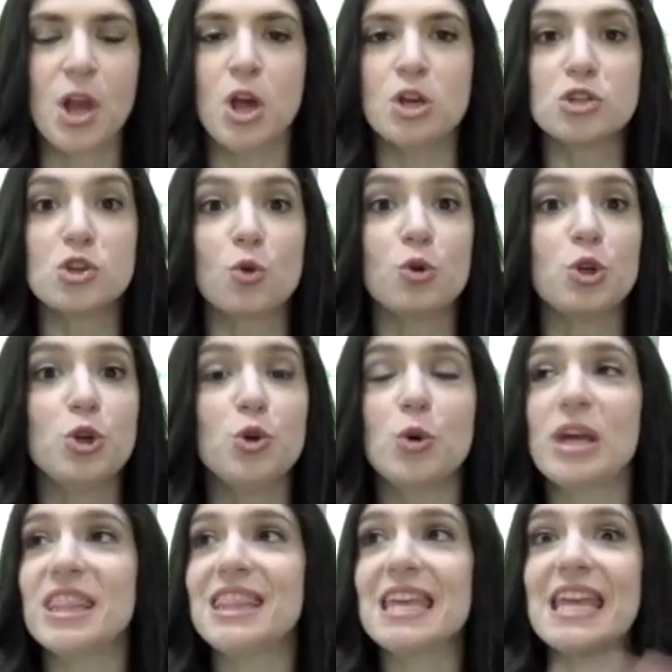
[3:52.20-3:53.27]
So you
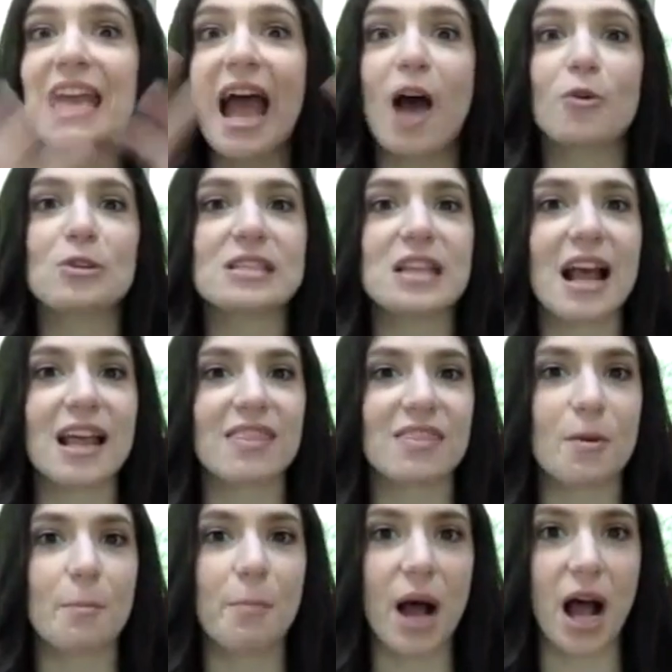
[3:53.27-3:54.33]
can think outside
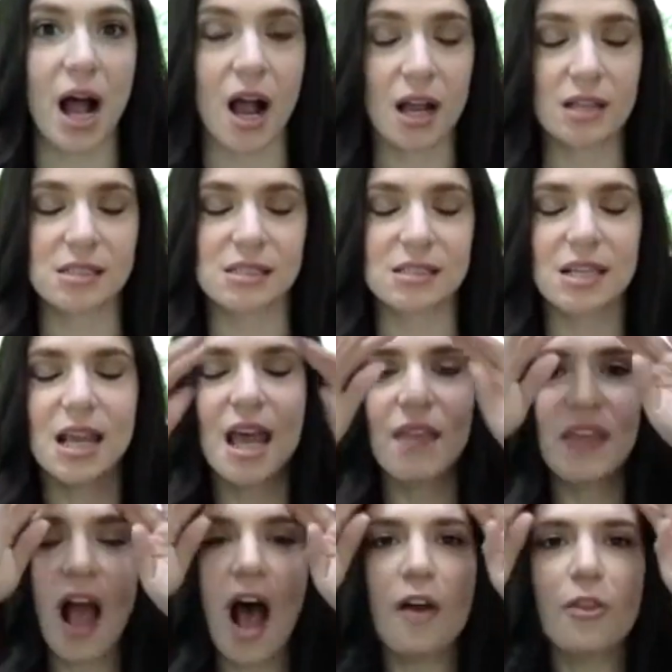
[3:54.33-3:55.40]
the box.
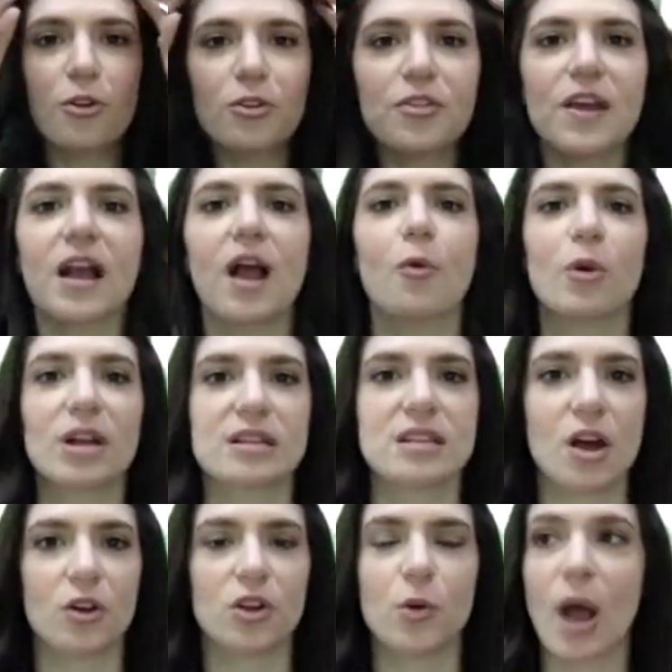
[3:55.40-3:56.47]
The other thing I want to
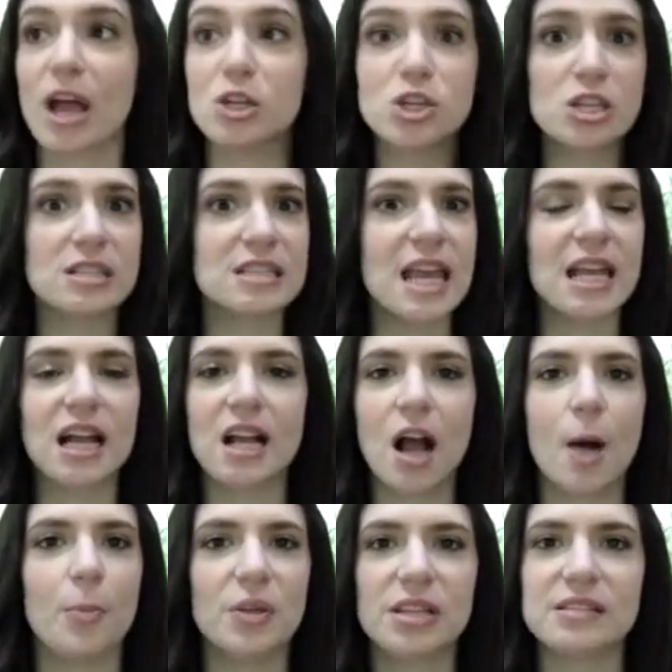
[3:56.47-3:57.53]
tell you, and just take a
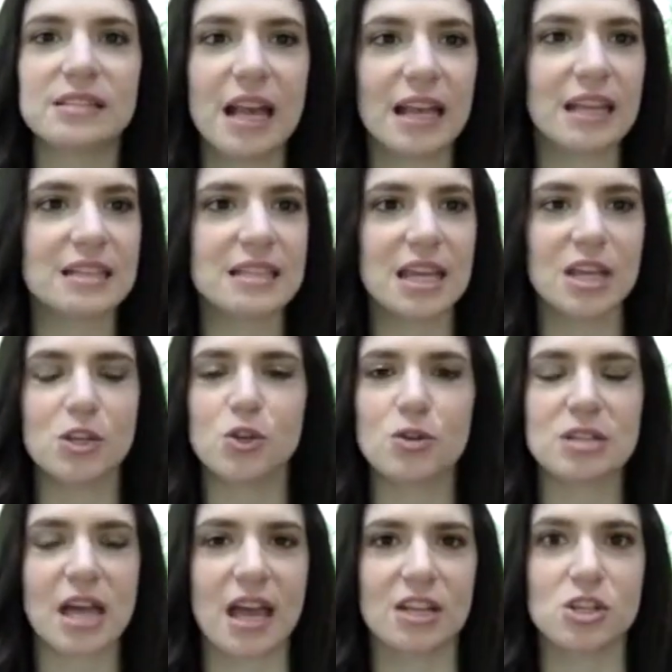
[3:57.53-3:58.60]
couple of seconds in your
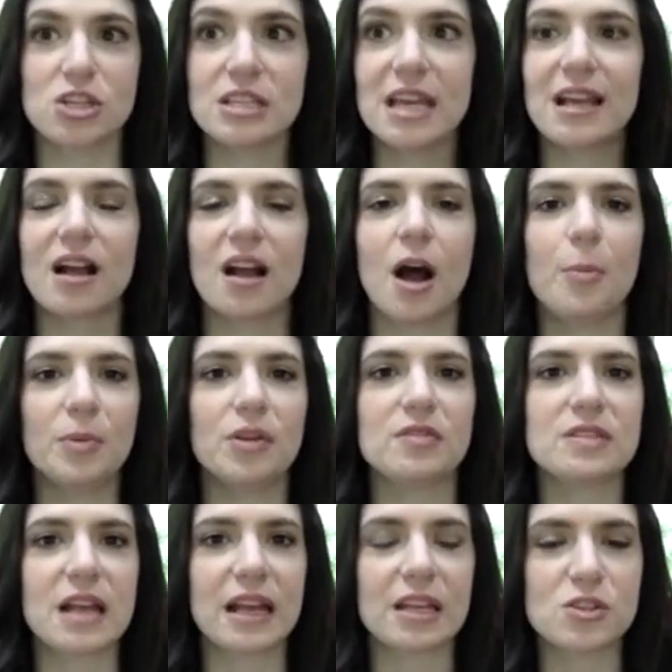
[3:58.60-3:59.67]
day, just take a couple of
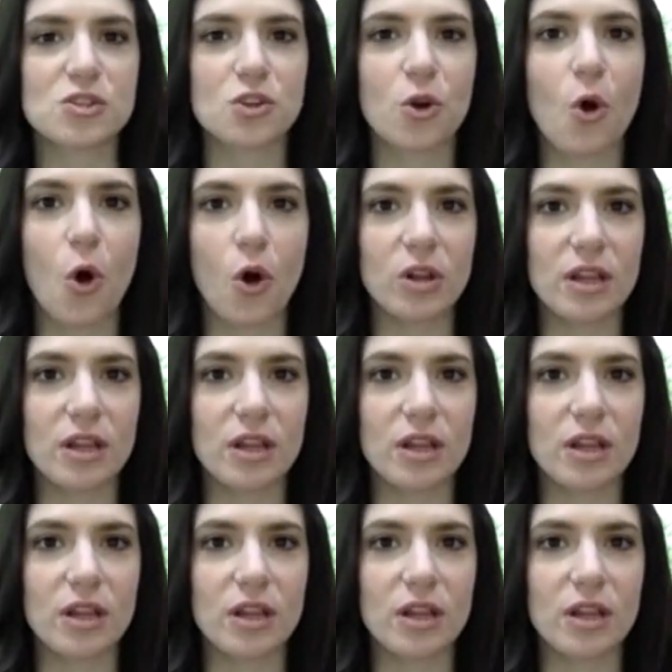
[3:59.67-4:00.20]
seconds to call